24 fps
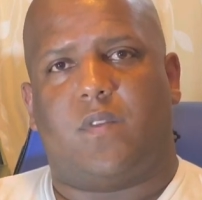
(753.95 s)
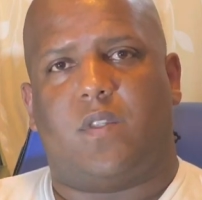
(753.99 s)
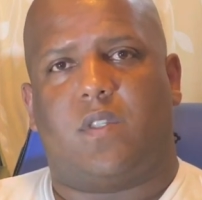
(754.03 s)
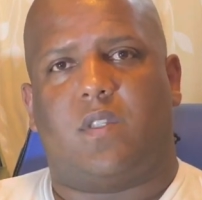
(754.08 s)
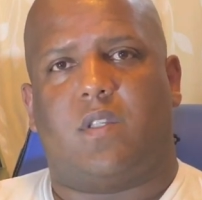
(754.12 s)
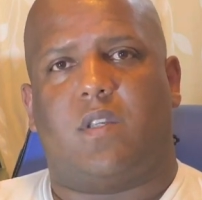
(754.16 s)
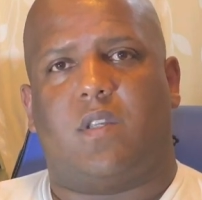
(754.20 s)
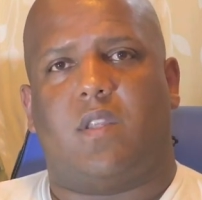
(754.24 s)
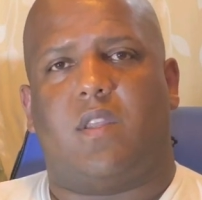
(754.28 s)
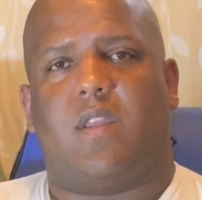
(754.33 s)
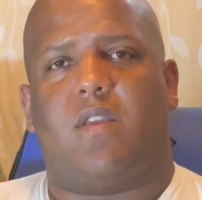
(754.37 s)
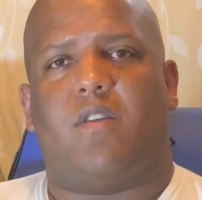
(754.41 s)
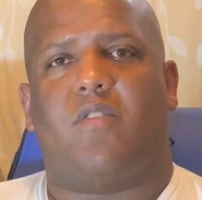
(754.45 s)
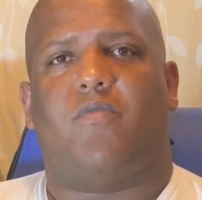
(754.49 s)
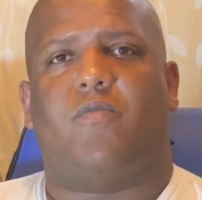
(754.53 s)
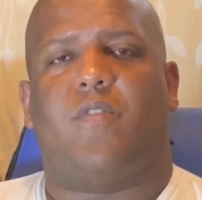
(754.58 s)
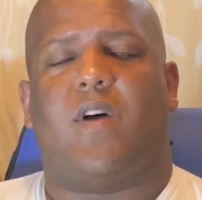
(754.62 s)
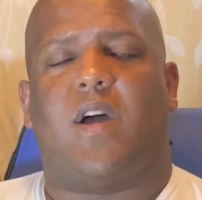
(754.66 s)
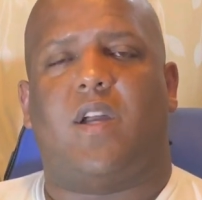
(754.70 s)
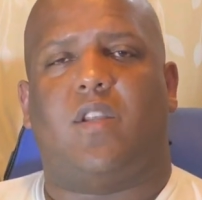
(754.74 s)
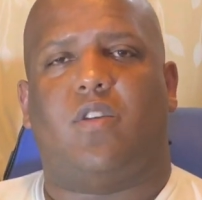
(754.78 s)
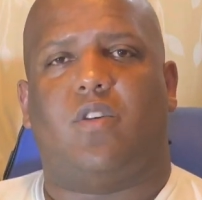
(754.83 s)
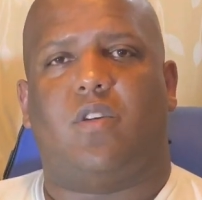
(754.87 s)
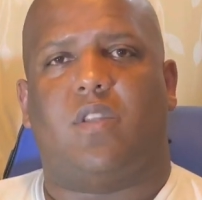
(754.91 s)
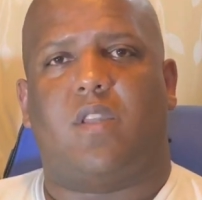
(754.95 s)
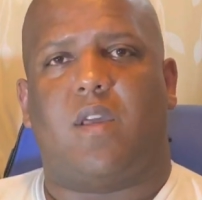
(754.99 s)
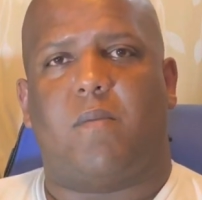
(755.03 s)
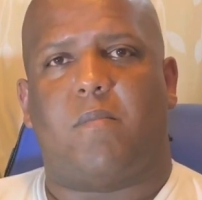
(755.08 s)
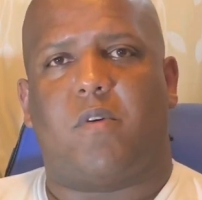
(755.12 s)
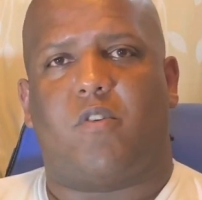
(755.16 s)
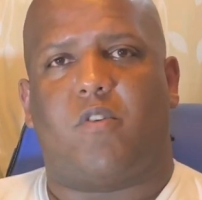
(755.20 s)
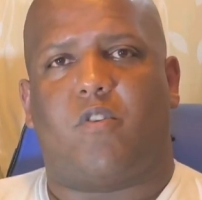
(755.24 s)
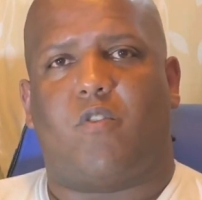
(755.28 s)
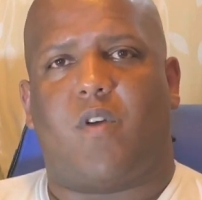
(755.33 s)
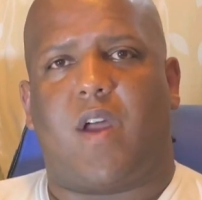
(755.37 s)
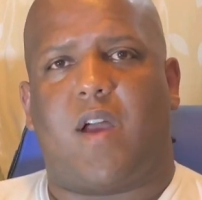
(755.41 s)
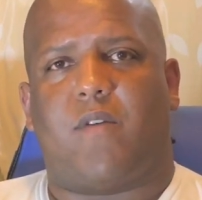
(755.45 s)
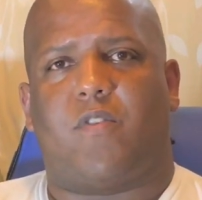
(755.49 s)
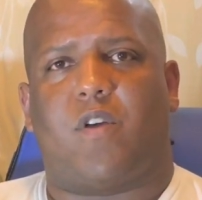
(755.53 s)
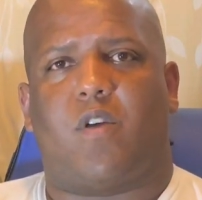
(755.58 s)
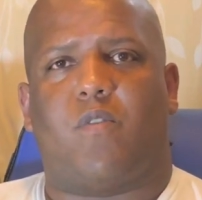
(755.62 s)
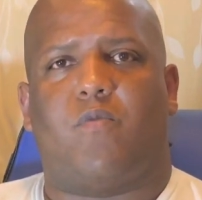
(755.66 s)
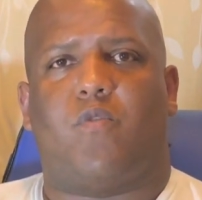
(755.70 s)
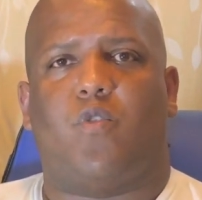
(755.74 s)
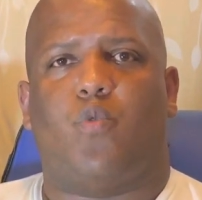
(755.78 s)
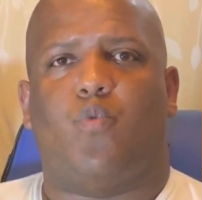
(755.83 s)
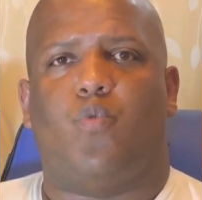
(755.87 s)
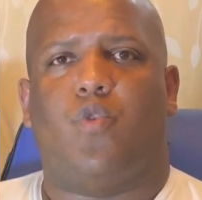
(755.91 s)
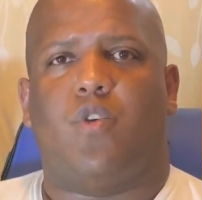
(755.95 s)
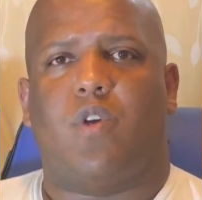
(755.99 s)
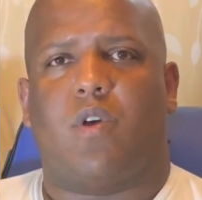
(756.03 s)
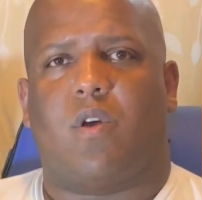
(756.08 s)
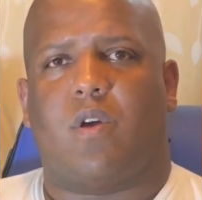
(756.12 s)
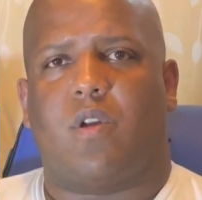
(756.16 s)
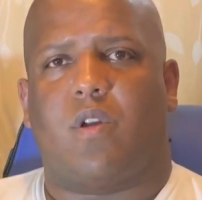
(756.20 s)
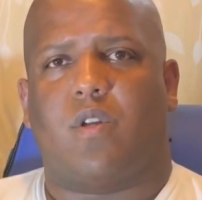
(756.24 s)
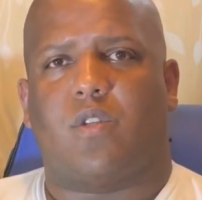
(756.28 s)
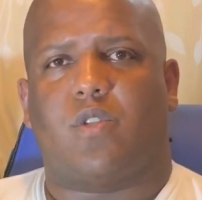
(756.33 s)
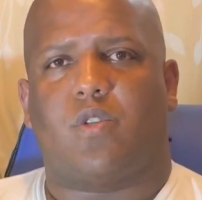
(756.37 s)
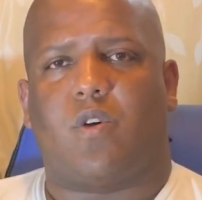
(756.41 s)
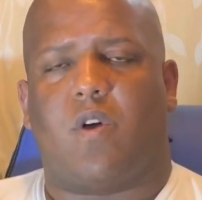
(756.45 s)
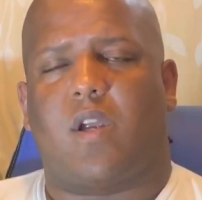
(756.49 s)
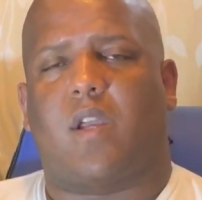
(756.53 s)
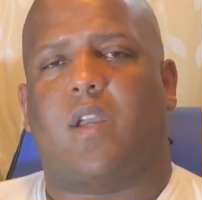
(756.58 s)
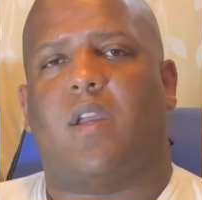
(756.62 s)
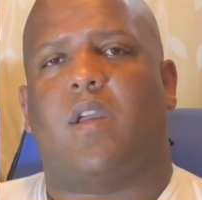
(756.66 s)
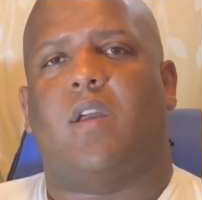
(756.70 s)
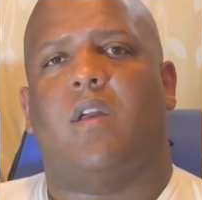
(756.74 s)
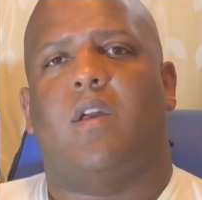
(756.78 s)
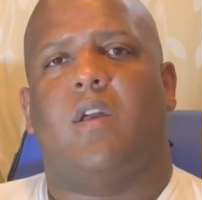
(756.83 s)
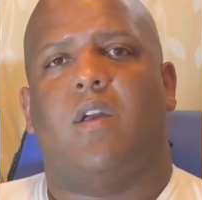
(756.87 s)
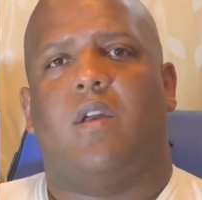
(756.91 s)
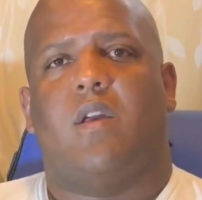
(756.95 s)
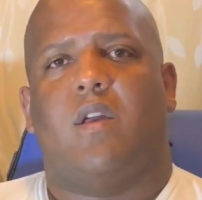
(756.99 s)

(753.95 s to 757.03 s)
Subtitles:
to then find your demographic of who you're gonna target